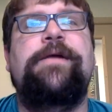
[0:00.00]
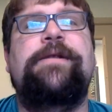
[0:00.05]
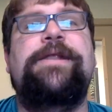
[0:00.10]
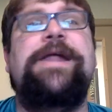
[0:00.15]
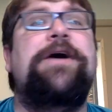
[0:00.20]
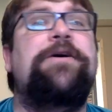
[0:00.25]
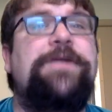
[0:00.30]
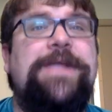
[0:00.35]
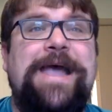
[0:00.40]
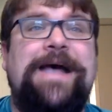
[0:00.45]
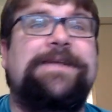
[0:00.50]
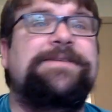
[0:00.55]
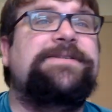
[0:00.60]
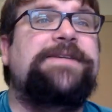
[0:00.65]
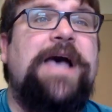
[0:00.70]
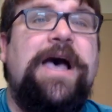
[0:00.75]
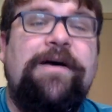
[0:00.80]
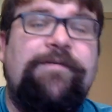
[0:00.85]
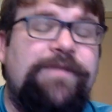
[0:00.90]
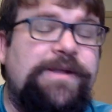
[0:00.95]
Now,
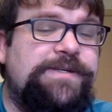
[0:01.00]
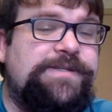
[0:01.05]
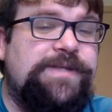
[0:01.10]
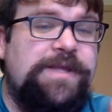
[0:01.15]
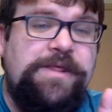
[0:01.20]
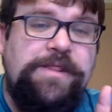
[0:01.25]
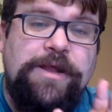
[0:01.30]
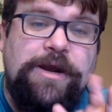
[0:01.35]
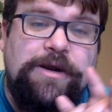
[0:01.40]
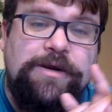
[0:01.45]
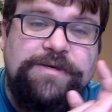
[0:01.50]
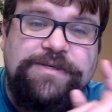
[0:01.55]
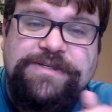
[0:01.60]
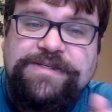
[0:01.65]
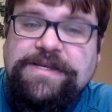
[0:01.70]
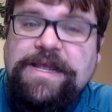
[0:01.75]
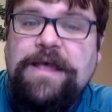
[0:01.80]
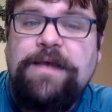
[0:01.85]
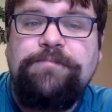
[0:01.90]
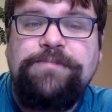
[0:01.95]
yes, obviously there are
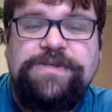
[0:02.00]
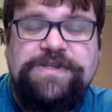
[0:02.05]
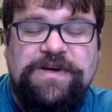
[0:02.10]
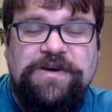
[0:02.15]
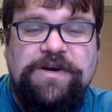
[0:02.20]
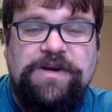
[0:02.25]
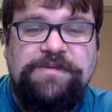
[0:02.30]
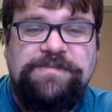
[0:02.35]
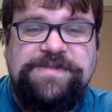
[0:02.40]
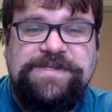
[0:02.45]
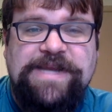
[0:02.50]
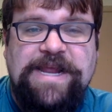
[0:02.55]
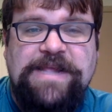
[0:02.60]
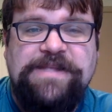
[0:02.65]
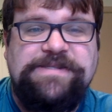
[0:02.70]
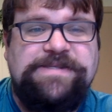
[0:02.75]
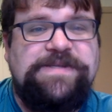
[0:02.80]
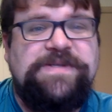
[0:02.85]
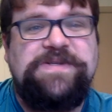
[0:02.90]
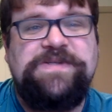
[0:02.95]
some
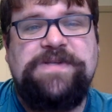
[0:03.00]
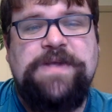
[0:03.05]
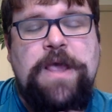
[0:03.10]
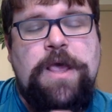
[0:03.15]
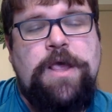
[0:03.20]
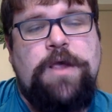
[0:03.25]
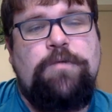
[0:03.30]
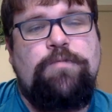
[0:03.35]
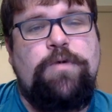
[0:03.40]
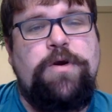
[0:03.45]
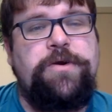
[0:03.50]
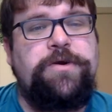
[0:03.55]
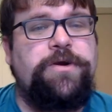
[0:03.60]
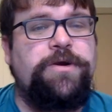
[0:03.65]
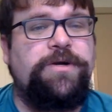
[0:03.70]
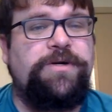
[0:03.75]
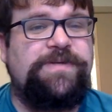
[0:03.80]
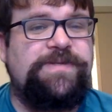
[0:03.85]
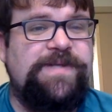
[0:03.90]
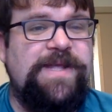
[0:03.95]
circumstances where
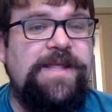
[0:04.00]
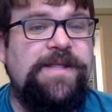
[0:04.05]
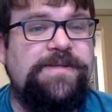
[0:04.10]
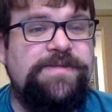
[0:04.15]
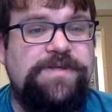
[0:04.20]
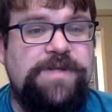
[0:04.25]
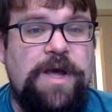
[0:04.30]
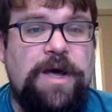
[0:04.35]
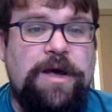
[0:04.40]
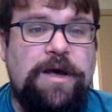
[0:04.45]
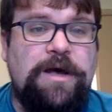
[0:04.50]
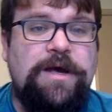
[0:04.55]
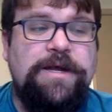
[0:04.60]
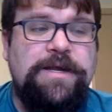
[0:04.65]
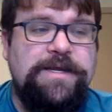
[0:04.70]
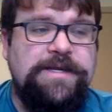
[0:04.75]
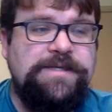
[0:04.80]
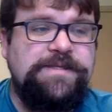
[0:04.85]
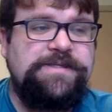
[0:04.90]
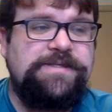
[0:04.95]
your sins
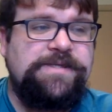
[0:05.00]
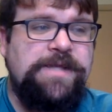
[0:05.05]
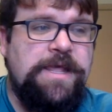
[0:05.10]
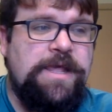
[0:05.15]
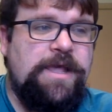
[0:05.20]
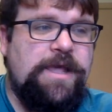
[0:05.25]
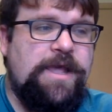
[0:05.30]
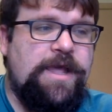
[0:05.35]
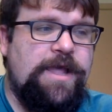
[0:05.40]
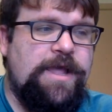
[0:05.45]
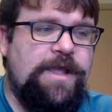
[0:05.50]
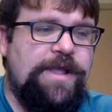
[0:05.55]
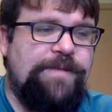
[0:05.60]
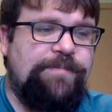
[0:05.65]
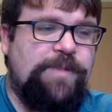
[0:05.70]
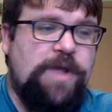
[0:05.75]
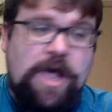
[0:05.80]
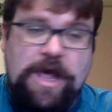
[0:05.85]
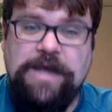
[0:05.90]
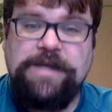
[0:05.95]
cause
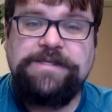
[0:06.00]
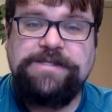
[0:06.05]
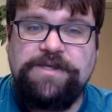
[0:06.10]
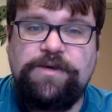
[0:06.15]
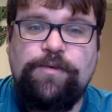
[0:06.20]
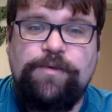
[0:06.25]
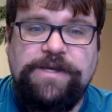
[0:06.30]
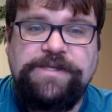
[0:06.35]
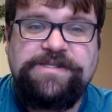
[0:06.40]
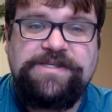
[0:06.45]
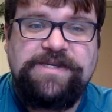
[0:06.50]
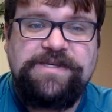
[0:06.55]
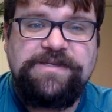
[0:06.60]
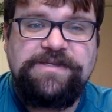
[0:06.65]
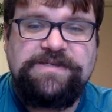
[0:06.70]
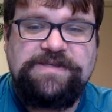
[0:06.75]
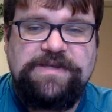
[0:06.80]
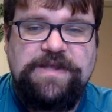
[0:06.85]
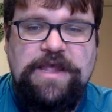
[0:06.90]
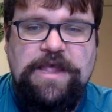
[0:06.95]
uh,
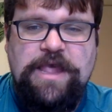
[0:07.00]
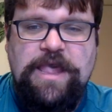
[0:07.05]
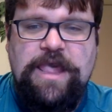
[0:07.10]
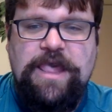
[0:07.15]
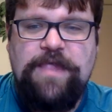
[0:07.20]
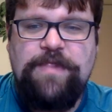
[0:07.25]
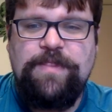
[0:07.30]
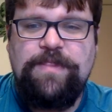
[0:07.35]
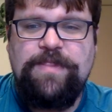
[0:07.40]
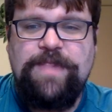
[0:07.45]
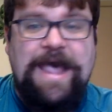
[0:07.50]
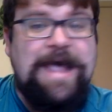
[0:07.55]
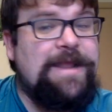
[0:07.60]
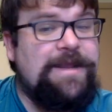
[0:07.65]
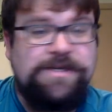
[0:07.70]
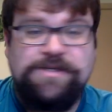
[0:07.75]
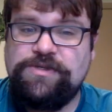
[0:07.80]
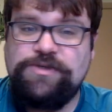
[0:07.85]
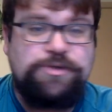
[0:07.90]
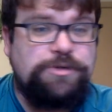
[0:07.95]
consequences, and
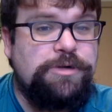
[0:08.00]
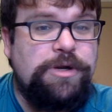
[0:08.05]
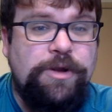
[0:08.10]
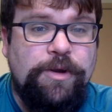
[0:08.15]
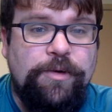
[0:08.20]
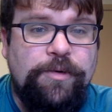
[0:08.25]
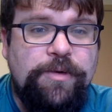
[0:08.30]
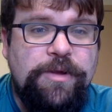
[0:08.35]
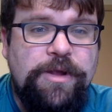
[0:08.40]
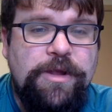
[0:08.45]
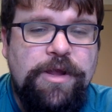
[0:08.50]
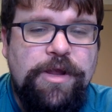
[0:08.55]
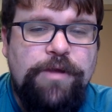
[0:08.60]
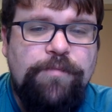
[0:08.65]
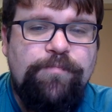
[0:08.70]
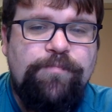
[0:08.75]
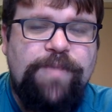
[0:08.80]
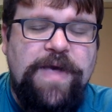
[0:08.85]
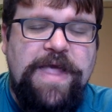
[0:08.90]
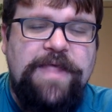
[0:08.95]
that is true.
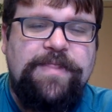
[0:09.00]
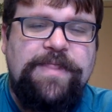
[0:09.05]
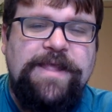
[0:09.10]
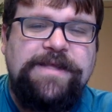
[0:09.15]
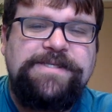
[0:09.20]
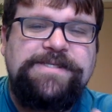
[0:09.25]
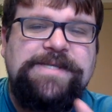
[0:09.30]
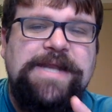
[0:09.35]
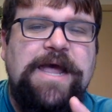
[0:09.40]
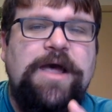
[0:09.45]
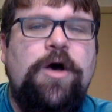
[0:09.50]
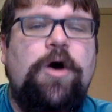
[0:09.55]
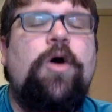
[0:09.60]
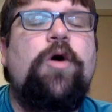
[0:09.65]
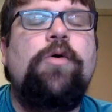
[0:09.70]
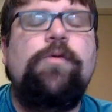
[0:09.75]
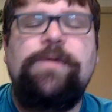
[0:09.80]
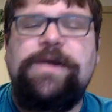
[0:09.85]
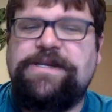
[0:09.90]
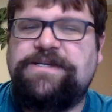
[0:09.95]
But that's not
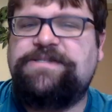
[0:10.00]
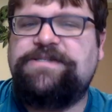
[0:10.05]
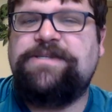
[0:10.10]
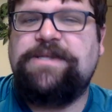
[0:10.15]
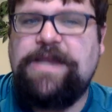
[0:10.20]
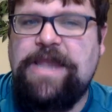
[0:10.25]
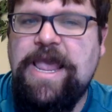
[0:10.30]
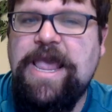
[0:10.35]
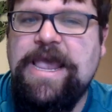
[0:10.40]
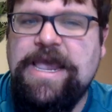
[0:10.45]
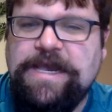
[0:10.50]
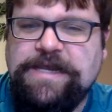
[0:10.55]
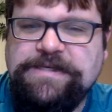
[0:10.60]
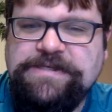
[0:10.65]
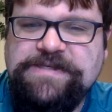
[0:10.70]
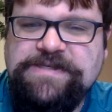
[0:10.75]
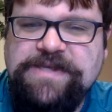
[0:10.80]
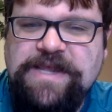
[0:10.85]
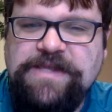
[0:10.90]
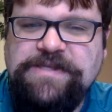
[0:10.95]
always the
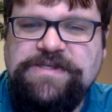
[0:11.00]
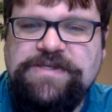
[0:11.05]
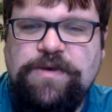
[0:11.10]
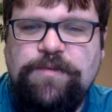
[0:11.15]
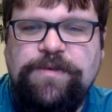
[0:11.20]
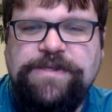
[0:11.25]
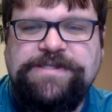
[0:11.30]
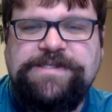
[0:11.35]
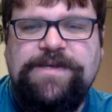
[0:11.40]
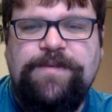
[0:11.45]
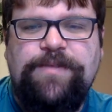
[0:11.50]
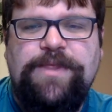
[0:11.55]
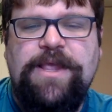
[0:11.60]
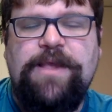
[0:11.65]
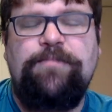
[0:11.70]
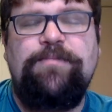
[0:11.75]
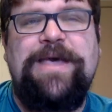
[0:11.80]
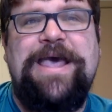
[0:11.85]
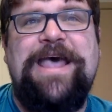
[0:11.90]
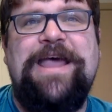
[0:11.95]
case. And so when
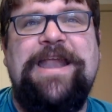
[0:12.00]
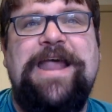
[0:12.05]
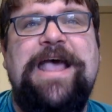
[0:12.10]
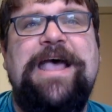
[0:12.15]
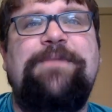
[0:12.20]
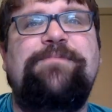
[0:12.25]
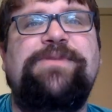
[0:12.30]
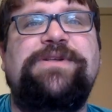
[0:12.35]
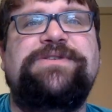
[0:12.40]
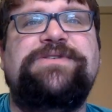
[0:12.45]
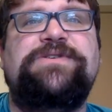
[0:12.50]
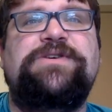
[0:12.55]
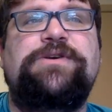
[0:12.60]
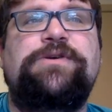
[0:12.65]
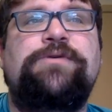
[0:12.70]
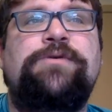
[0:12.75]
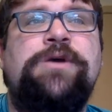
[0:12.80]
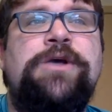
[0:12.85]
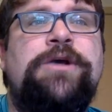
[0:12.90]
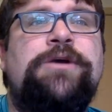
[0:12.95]
something bad happens to
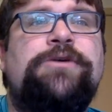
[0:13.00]
you,